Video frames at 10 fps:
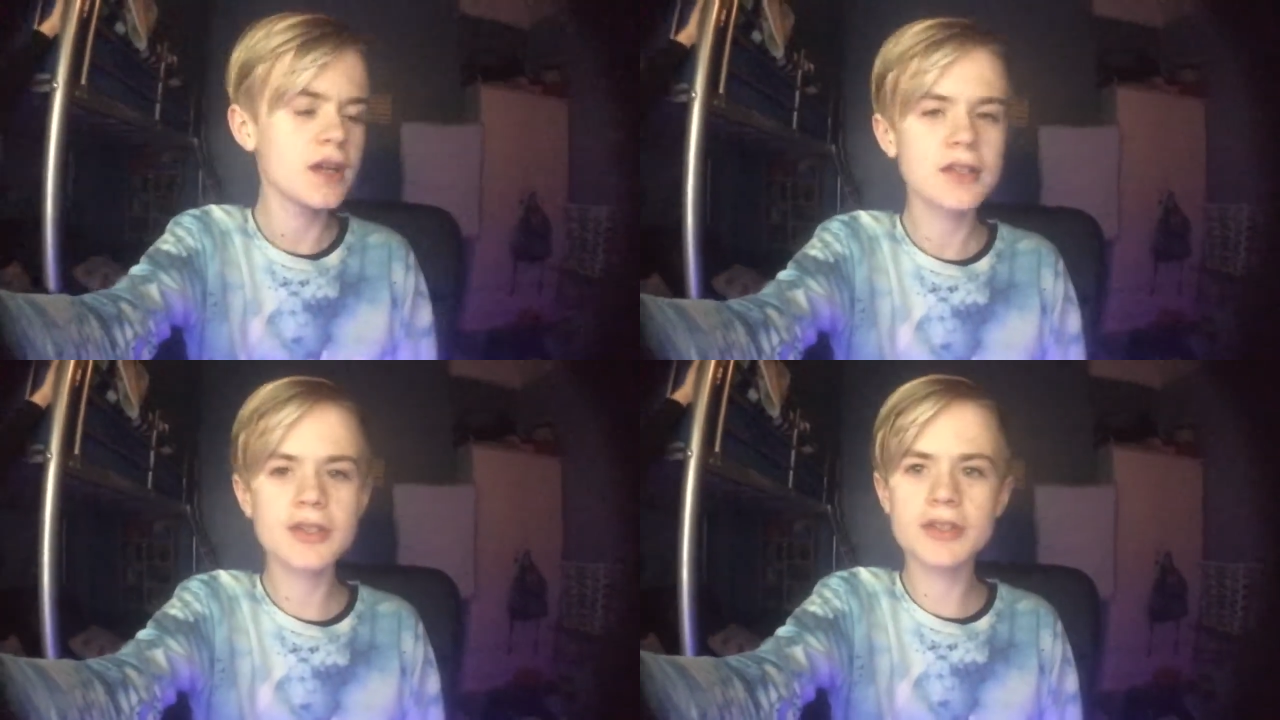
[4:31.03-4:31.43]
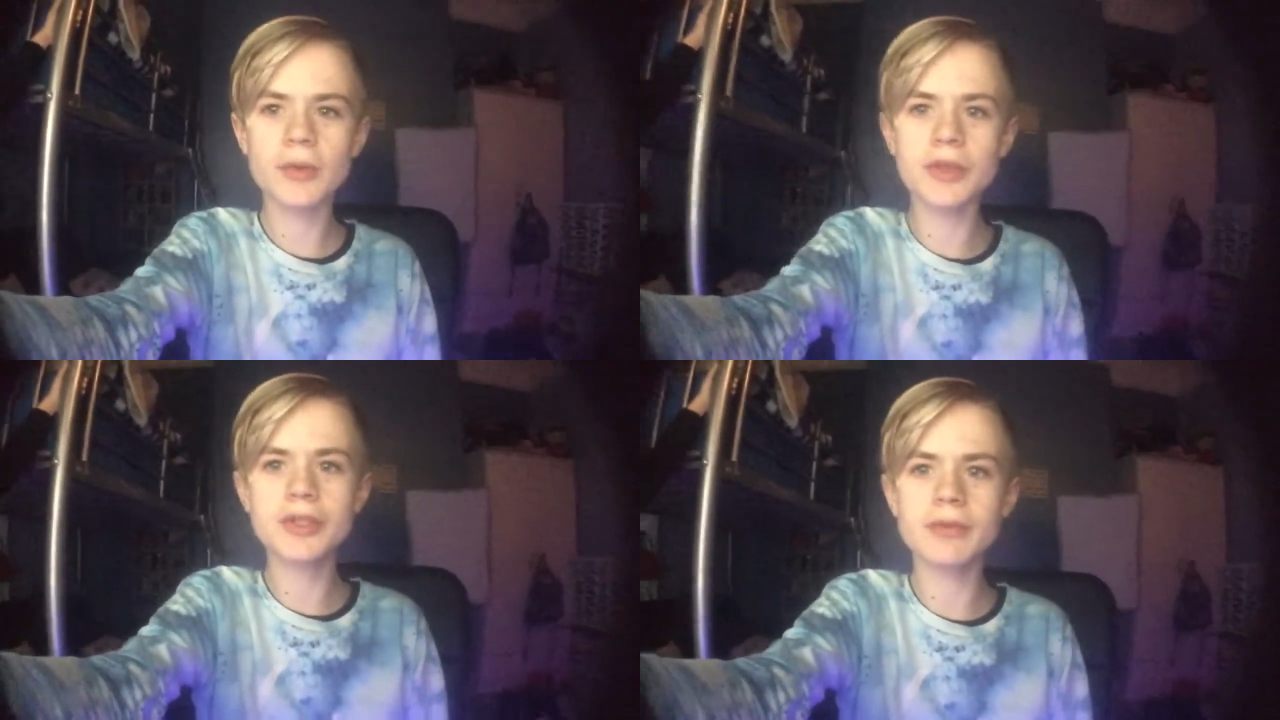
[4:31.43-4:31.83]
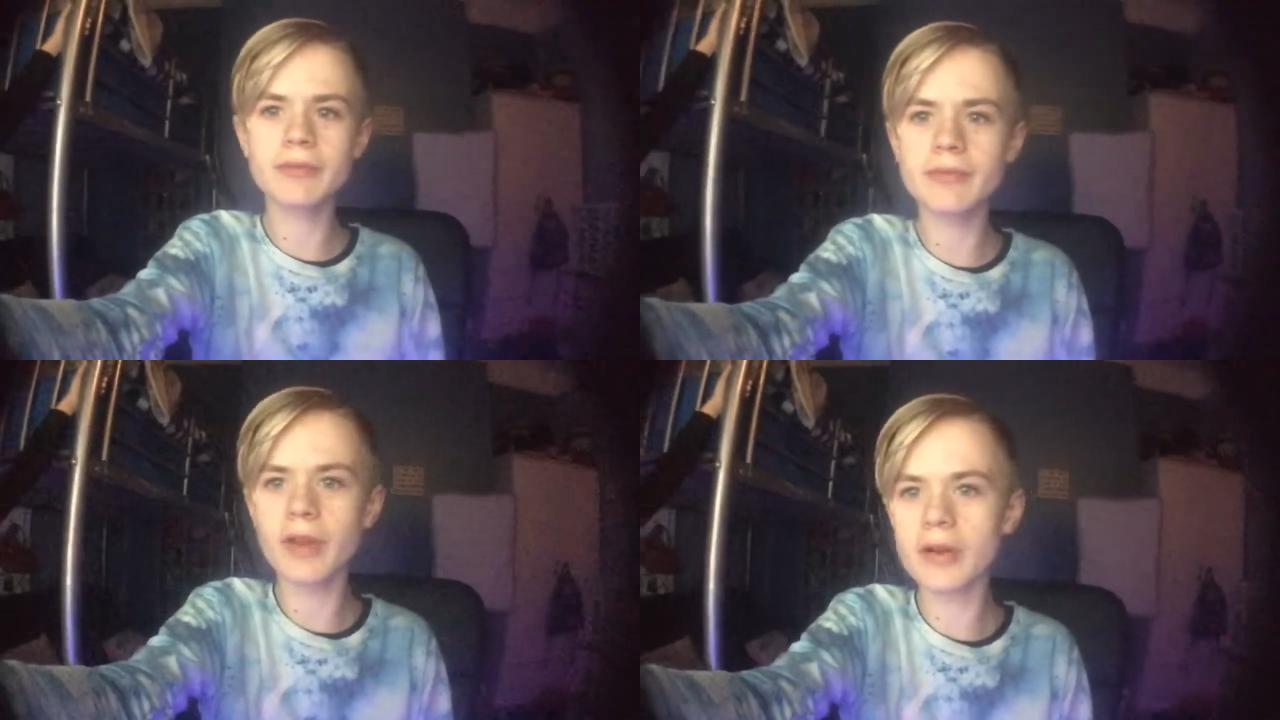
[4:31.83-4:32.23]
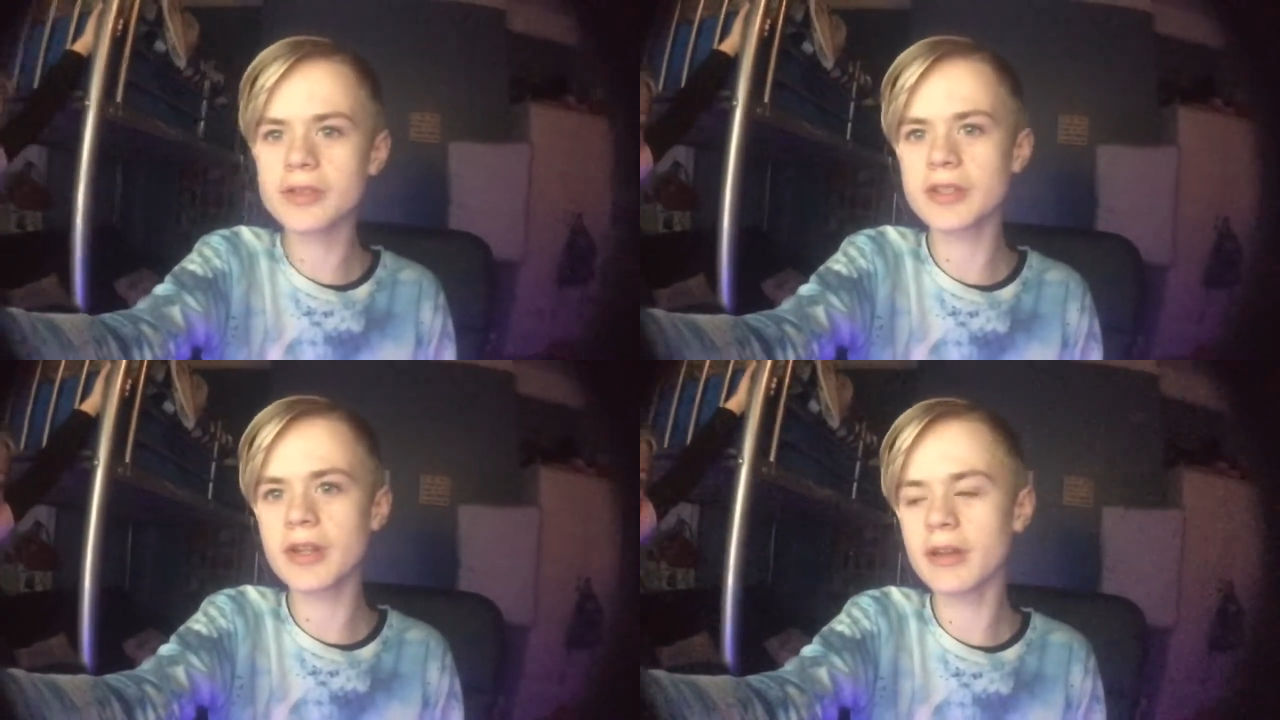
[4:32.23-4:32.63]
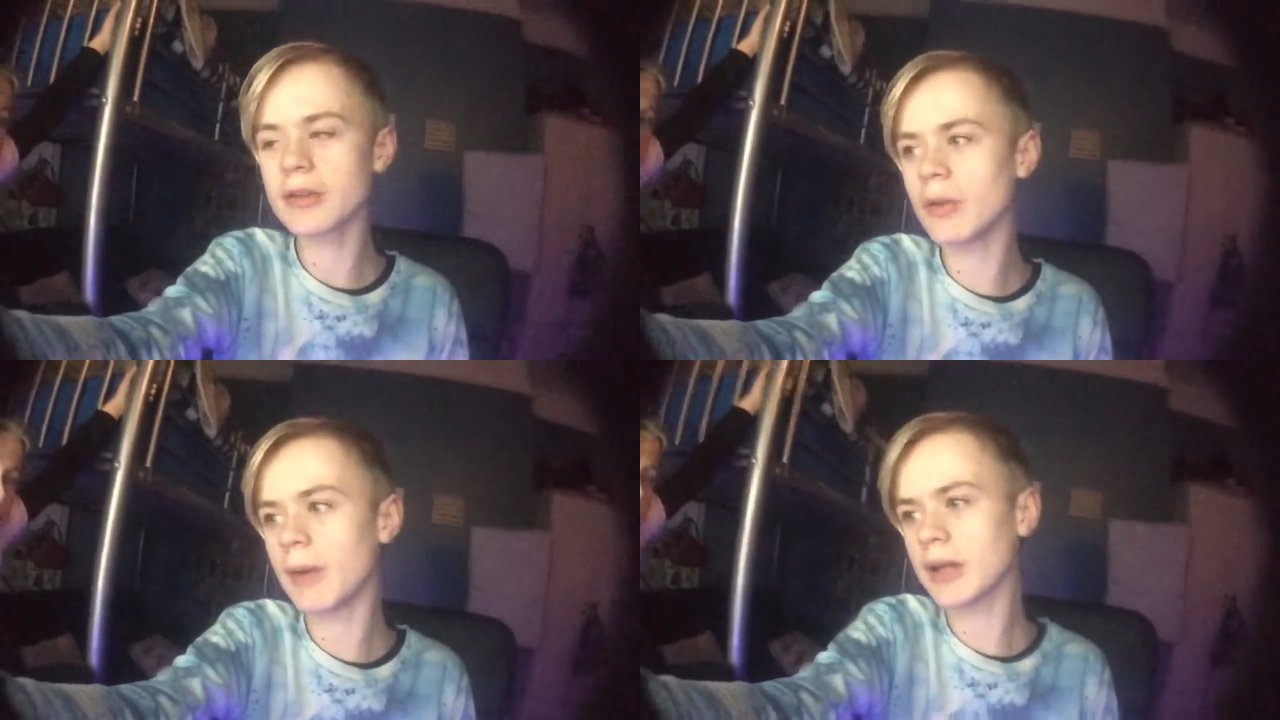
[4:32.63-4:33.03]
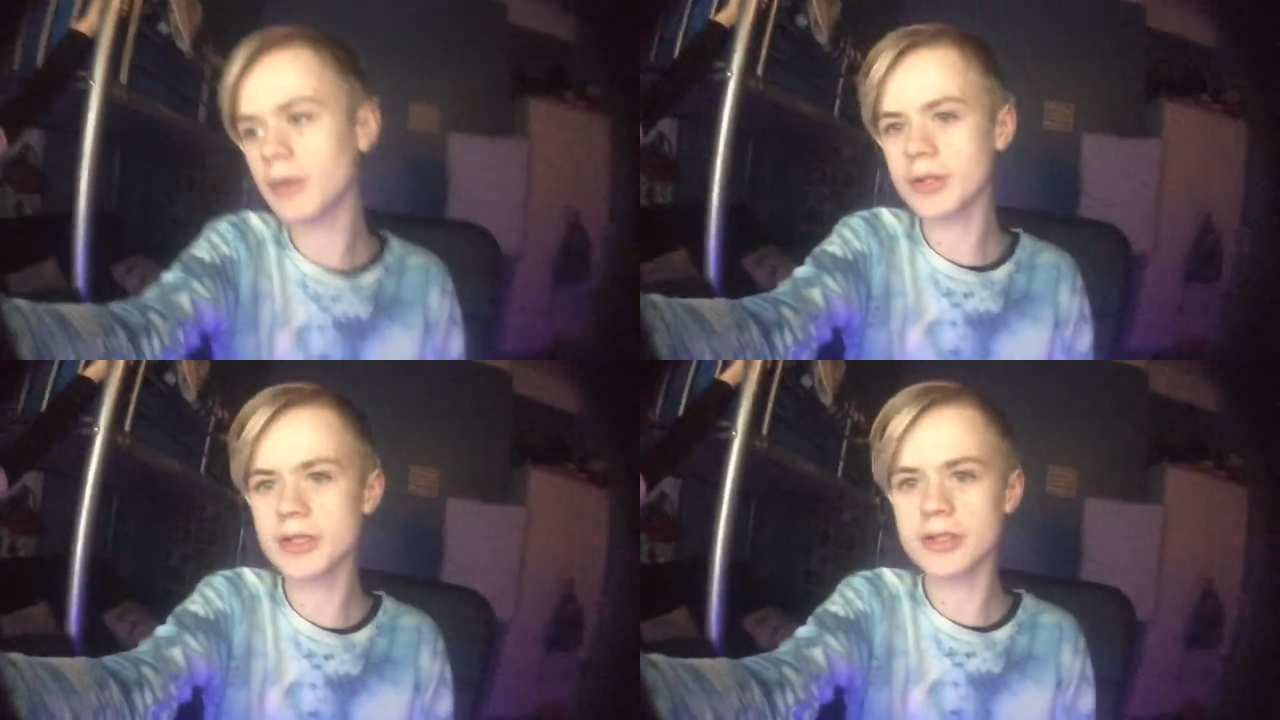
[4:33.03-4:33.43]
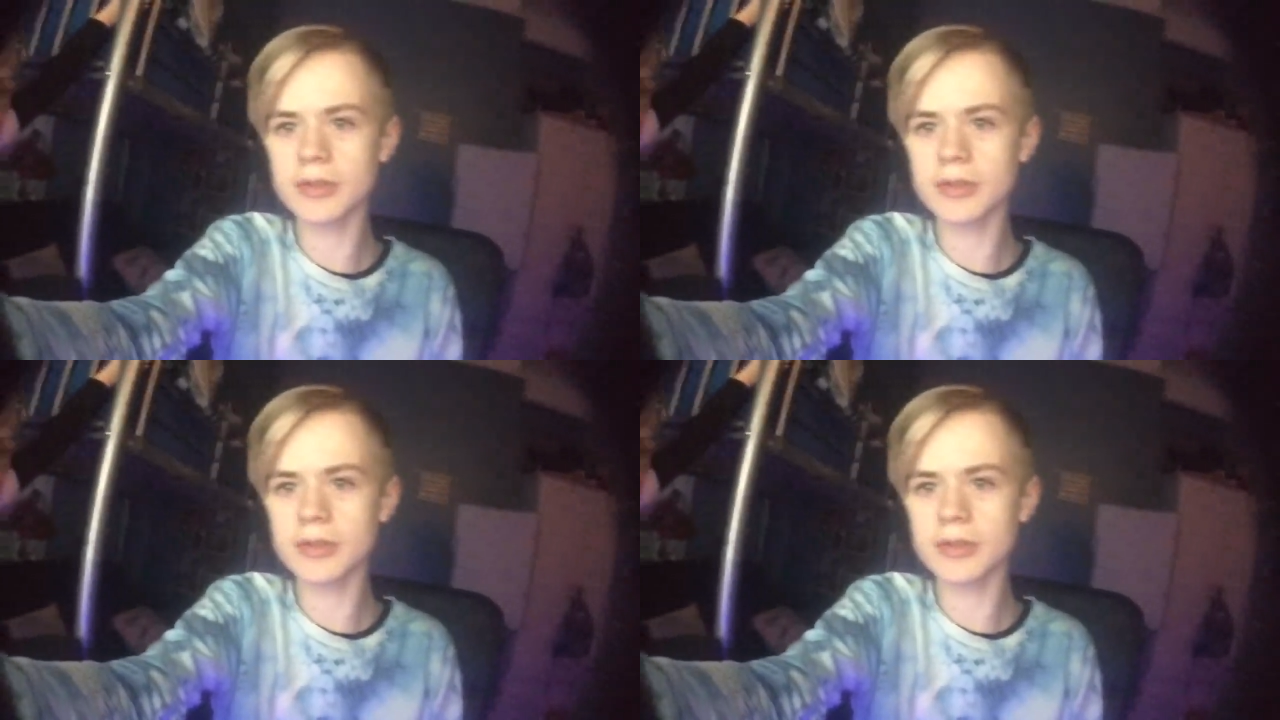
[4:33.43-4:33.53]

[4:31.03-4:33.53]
Just gonna watch some vlogs and then go back to watching